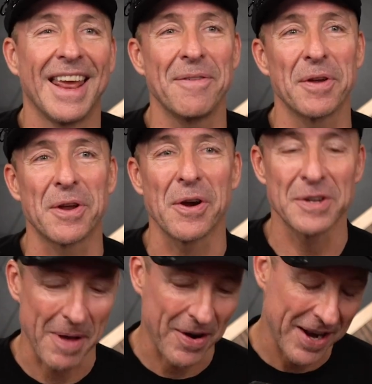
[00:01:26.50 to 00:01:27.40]
and if you're
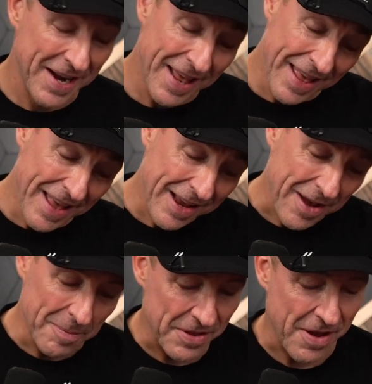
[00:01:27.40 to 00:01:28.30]
curious about it,
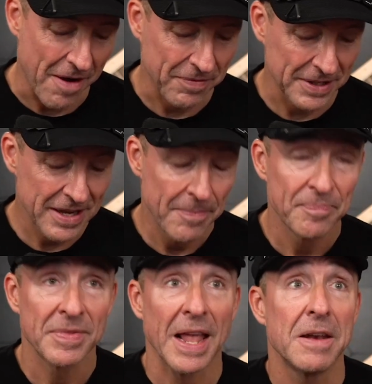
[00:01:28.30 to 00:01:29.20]
come to the conference
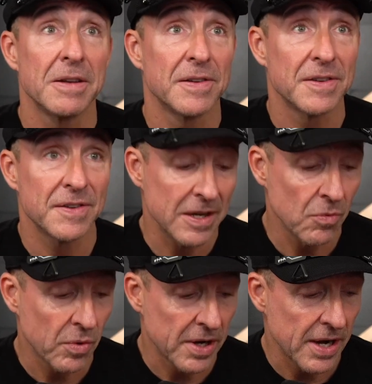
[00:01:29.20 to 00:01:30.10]
and
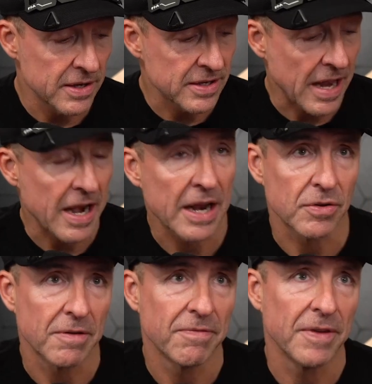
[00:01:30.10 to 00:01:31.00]
see what it is and
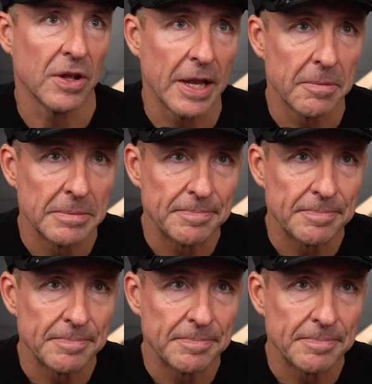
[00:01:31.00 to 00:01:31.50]
actually feel it.